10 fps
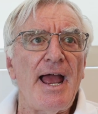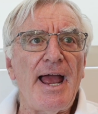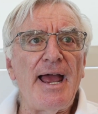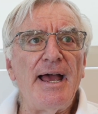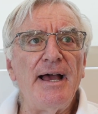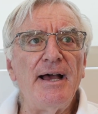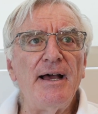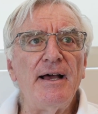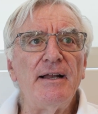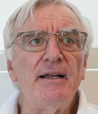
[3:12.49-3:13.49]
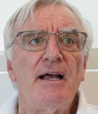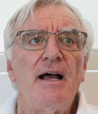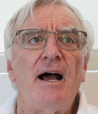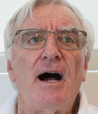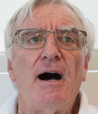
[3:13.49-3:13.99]
and
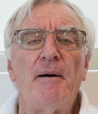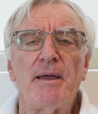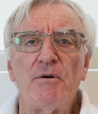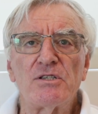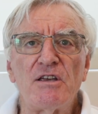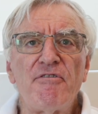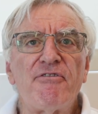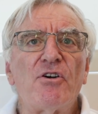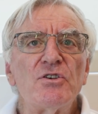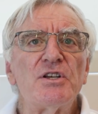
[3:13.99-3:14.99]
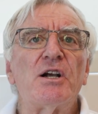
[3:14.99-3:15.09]
it was the first